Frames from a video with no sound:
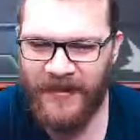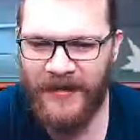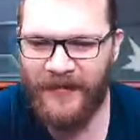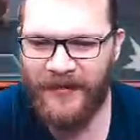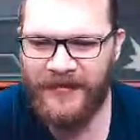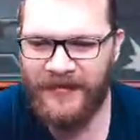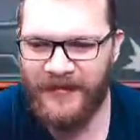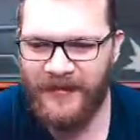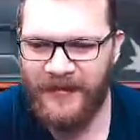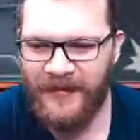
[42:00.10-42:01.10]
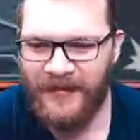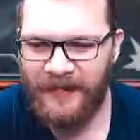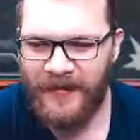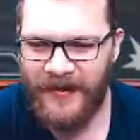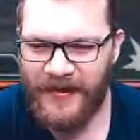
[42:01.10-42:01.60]
laminate.
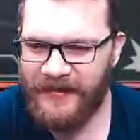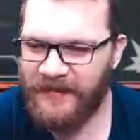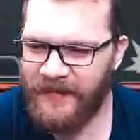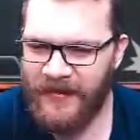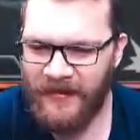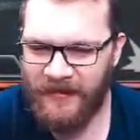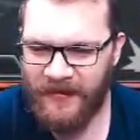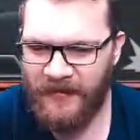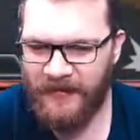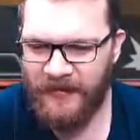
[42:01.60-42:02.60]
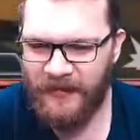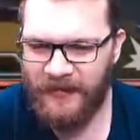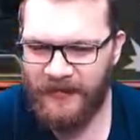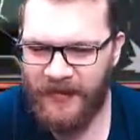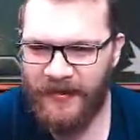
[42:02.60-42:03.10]
But again, you know, YouTube,
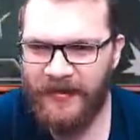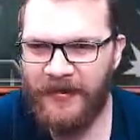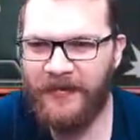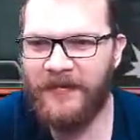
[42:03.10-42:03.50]
a little,